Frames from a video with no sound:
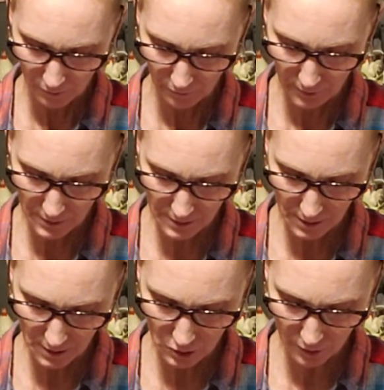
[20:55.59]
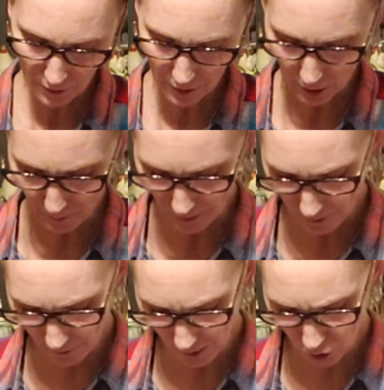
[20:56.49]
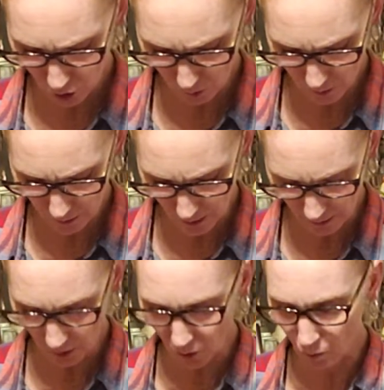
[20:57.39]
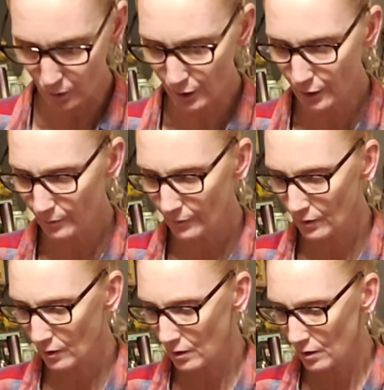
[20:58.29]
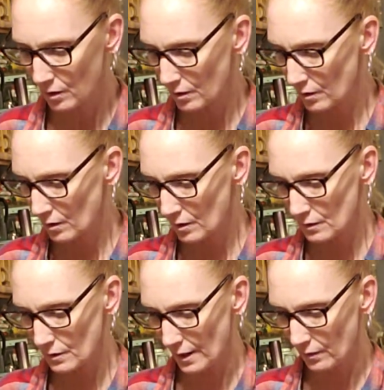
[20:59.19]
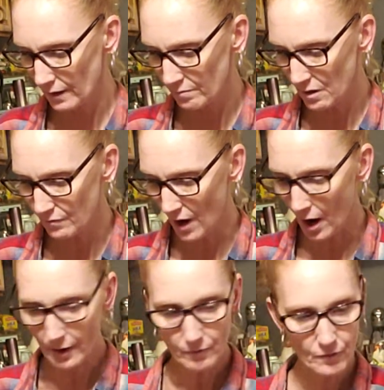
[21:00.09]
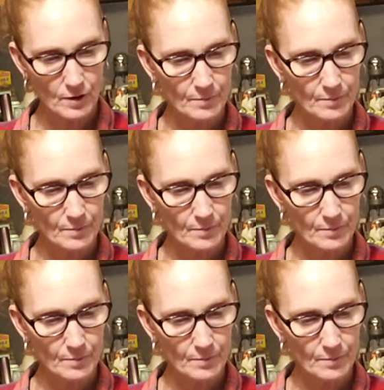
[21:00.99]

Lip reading: 3 seeds are in here, but I think 2 are stuck in the corner. So that'll leave me 5.